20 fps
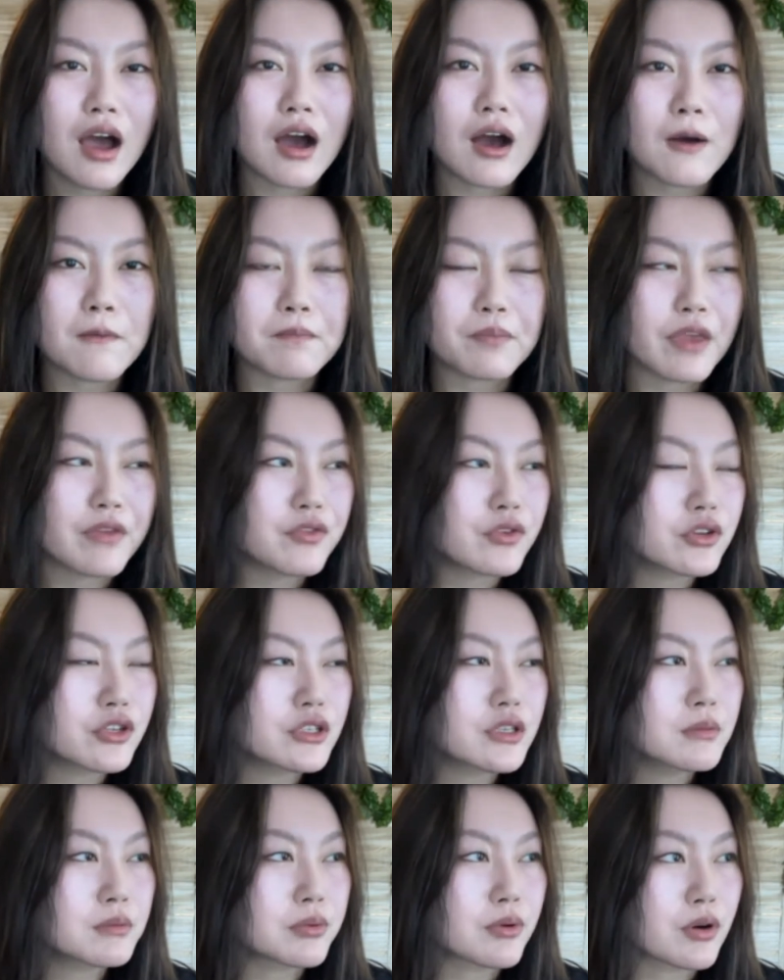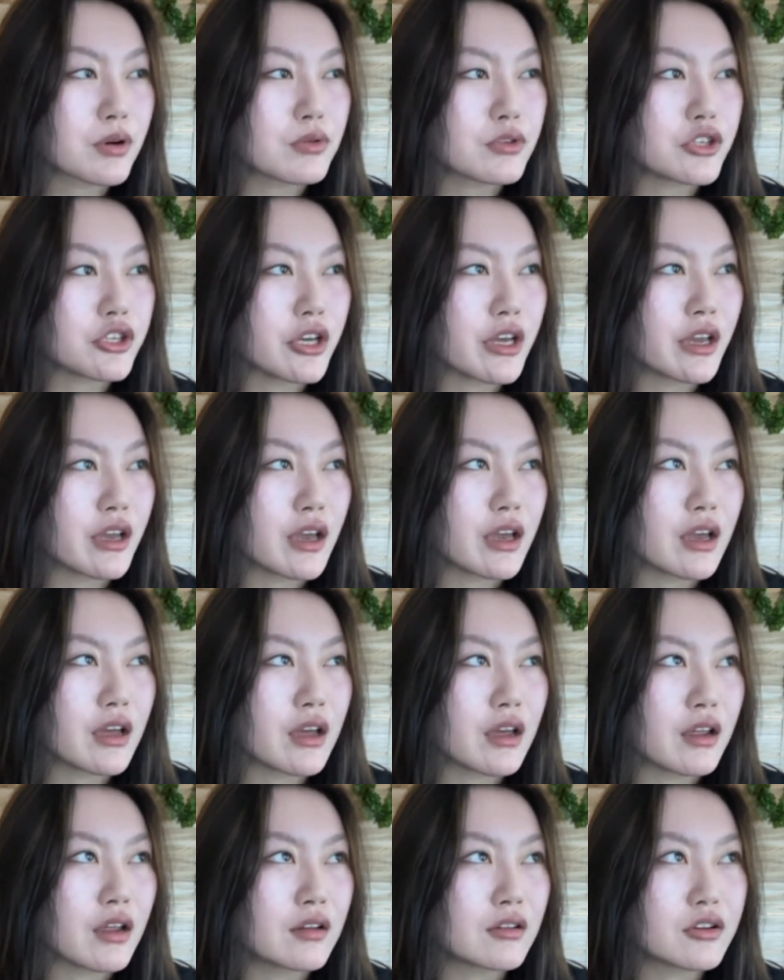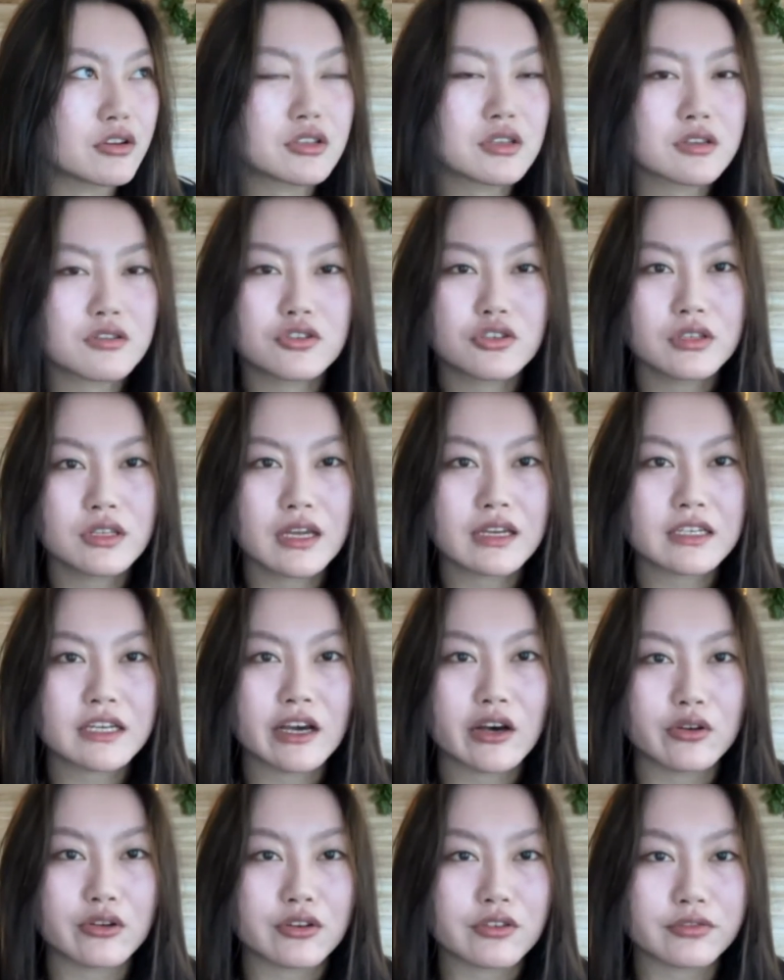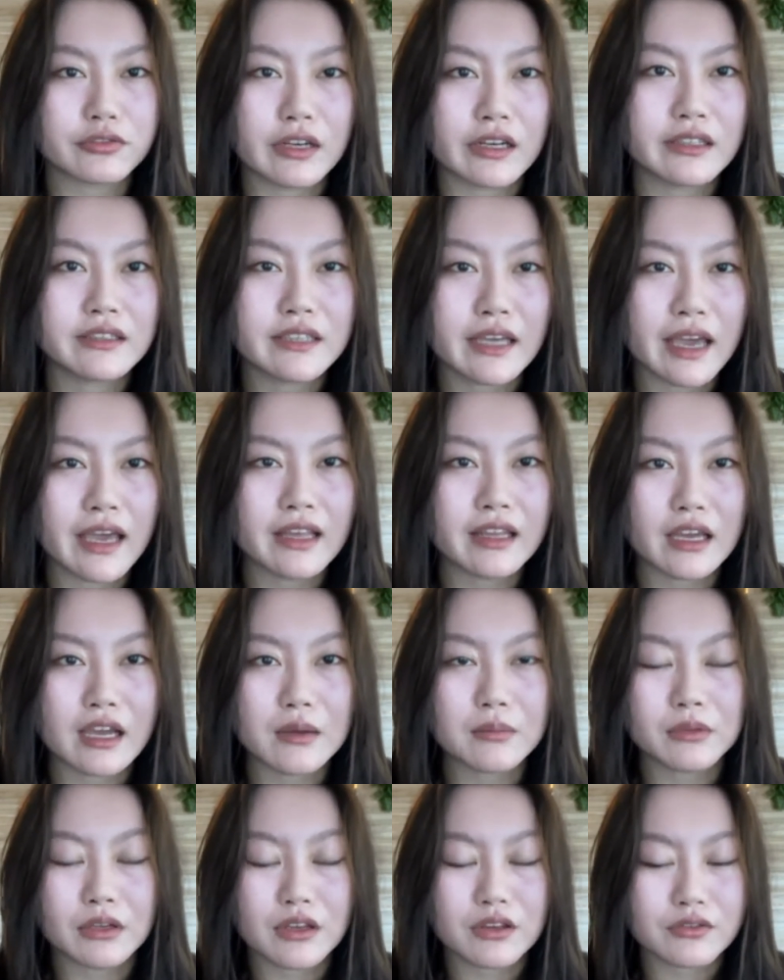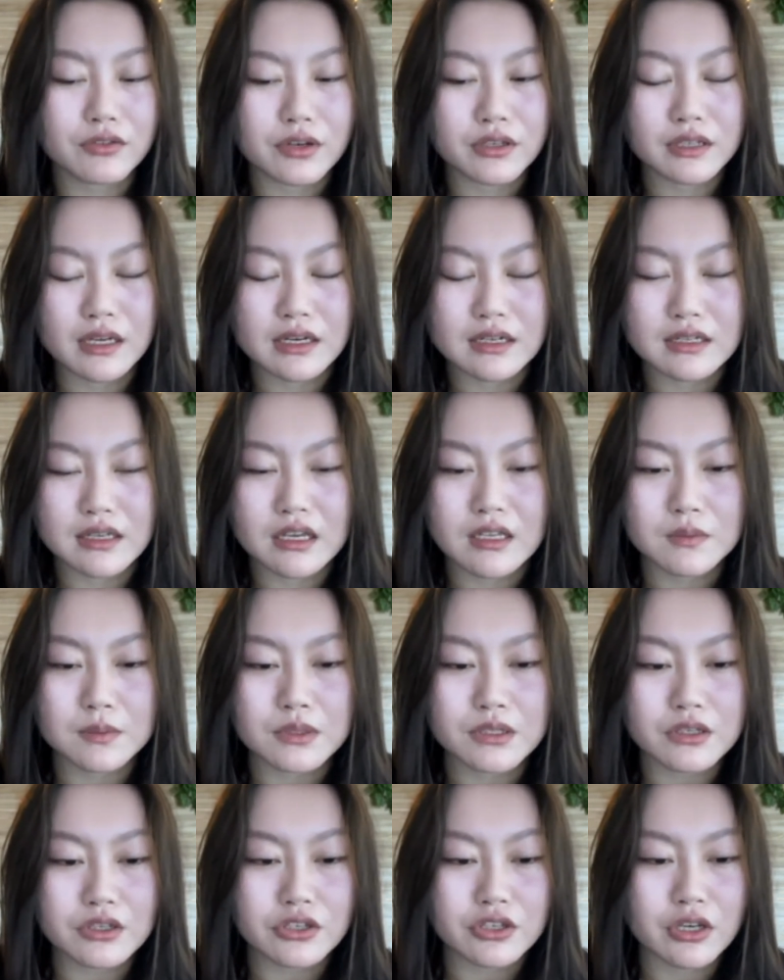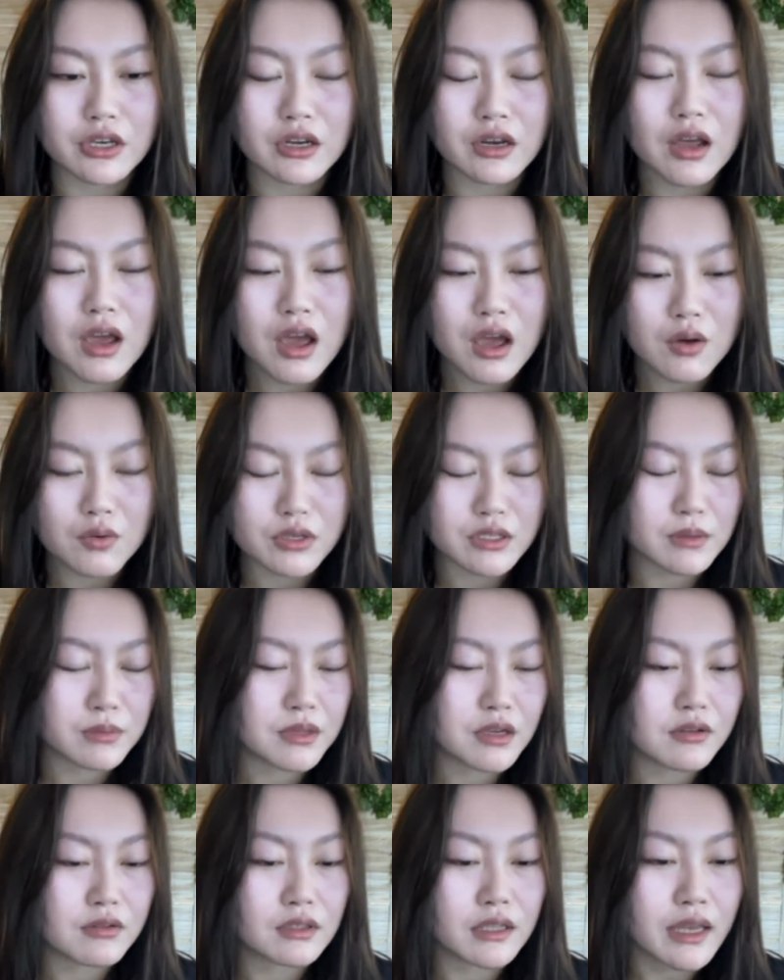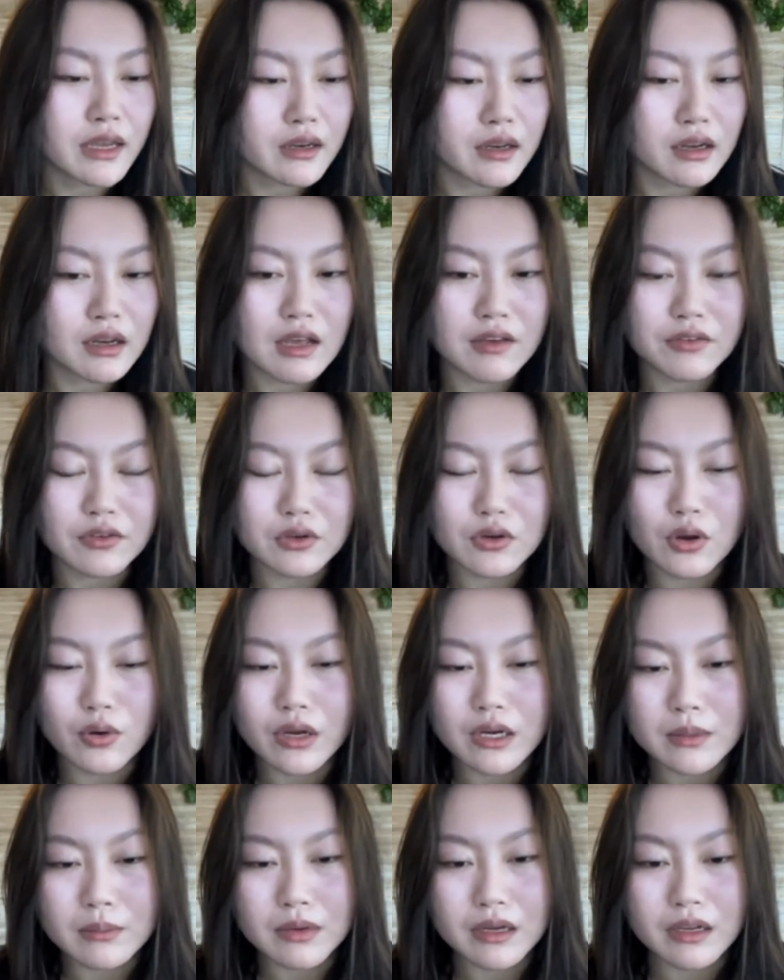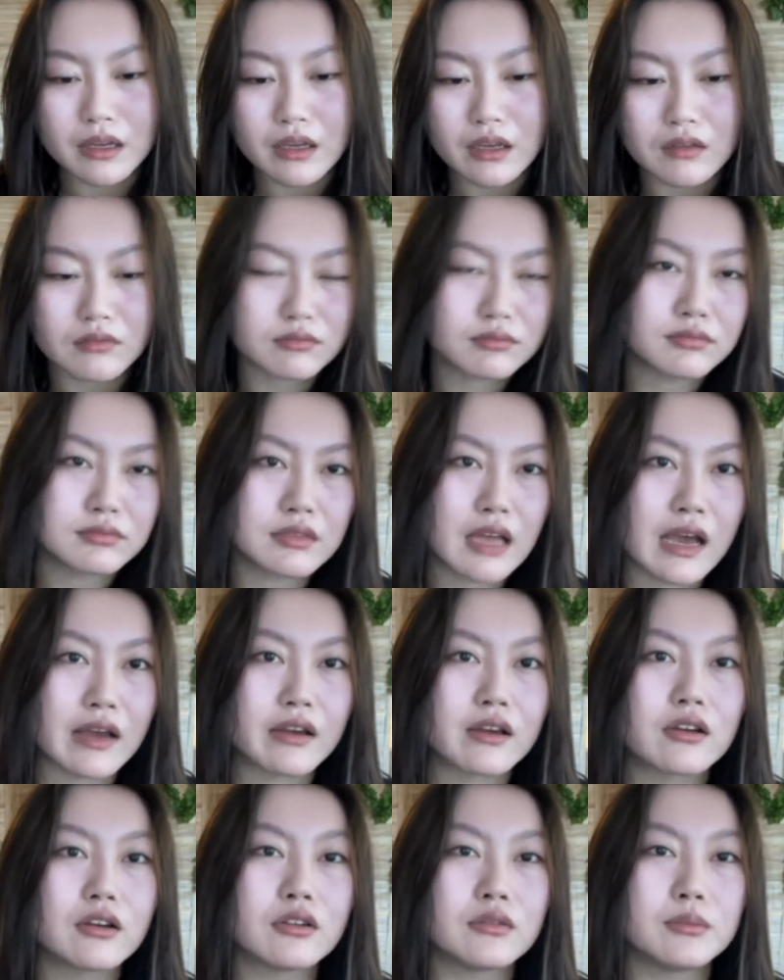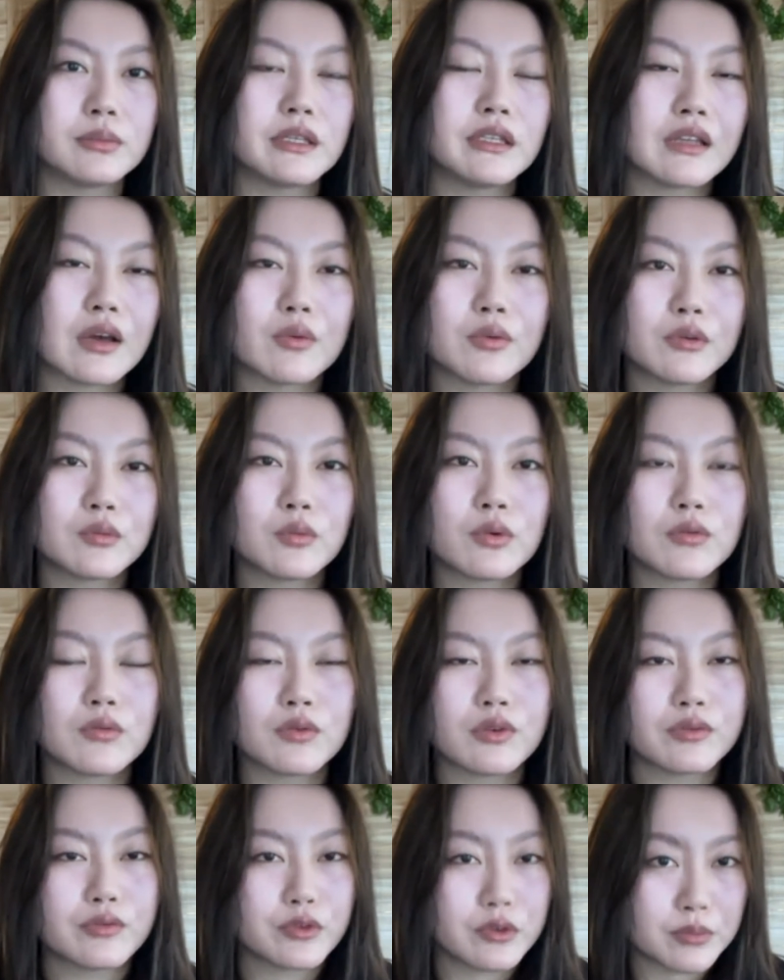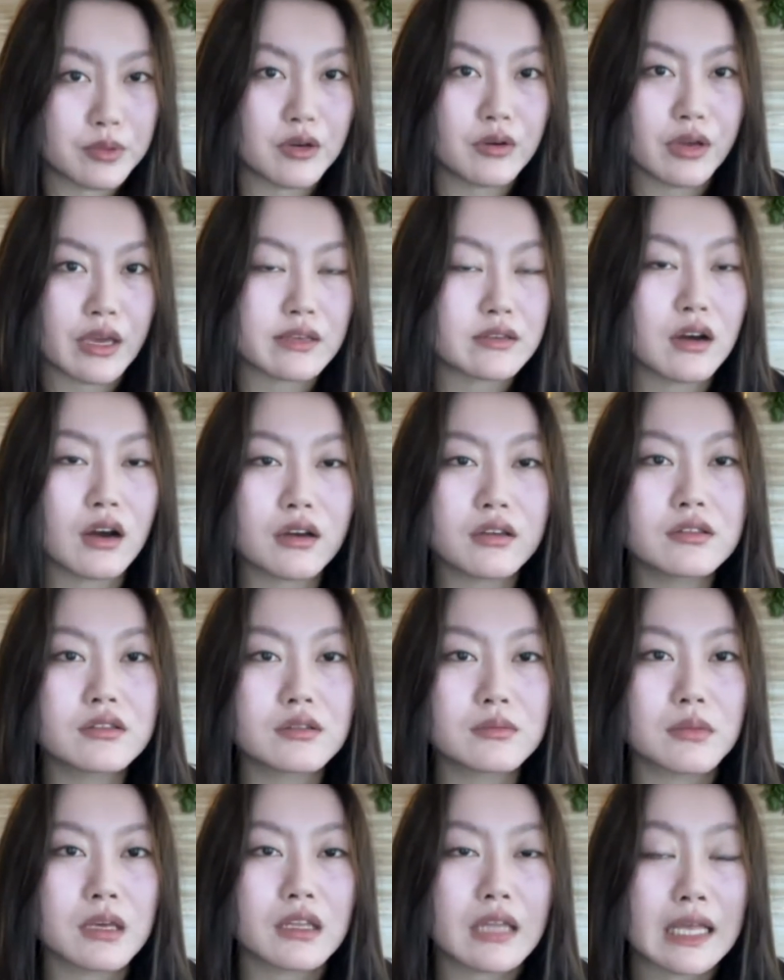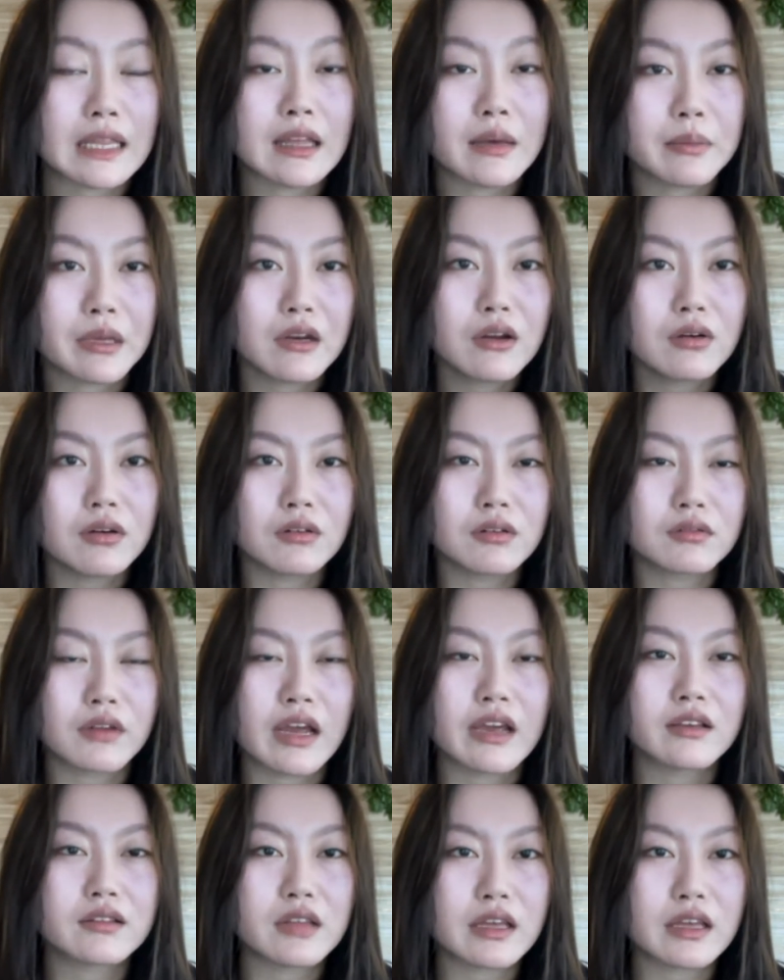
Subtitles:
If you're just approaching it in terms of, you just like tell your friends that, hey, like I'm looking for a data science position or something related. If you know anybody that would be okay talking to me, like let me know, right?